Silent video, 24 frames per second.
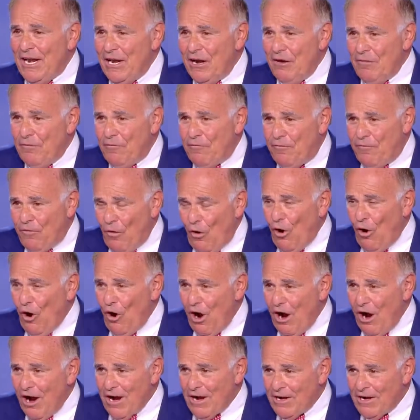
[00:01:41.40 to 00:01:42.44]

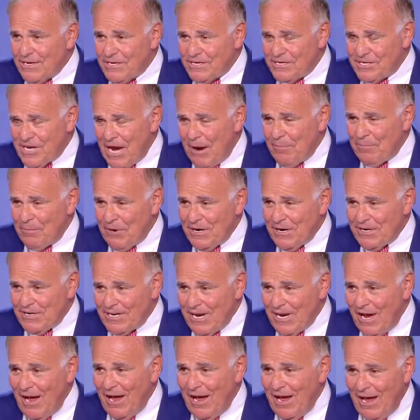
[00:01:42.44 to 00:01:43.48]
4 separate
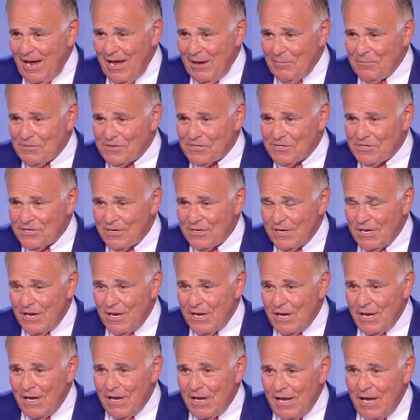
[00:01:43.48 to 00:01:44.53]
times,
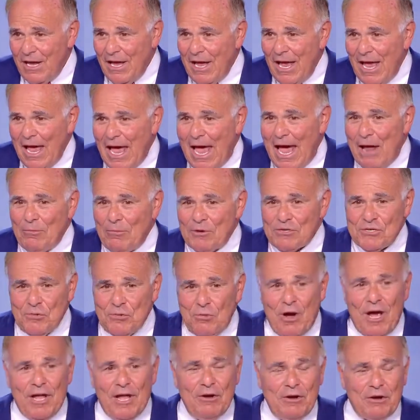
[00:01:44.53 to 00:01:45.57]
and was the
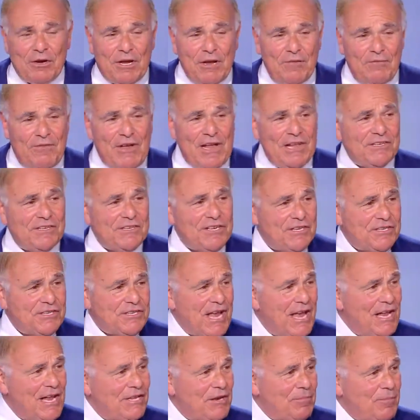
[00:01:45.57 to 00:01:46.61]
one who convinced the
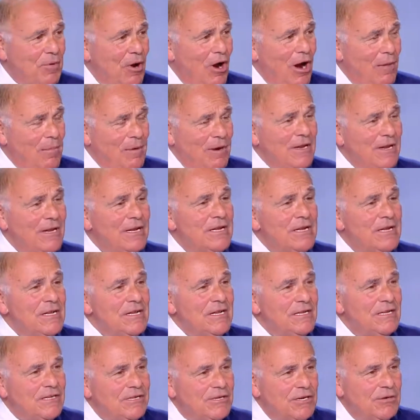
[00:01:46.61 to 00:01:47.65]
State Department
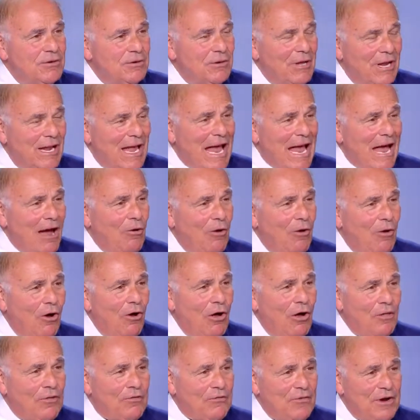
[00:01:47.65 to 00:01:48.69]
to allow
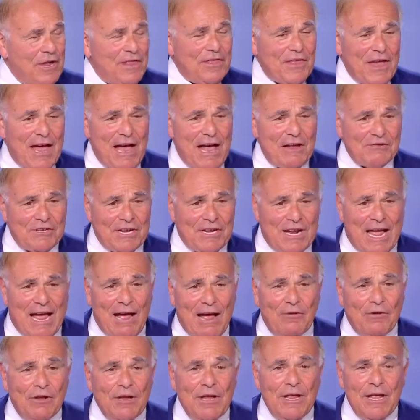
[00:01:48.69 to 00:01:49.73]
all 3,000
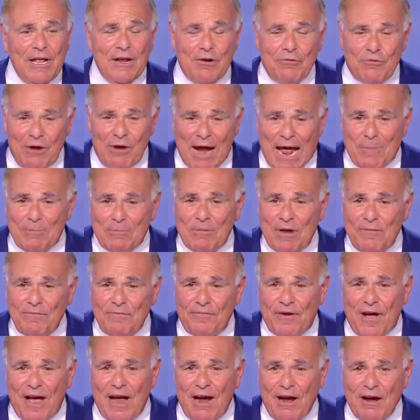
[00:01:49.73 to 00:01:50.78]
out in
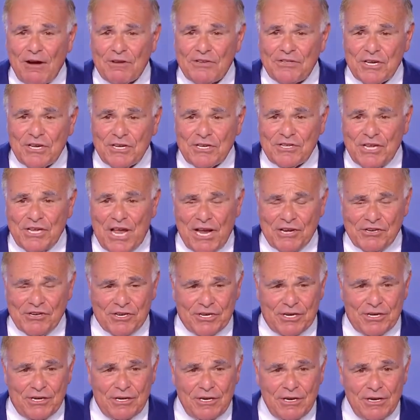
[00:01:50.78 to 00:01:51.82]
rapid-fire succession.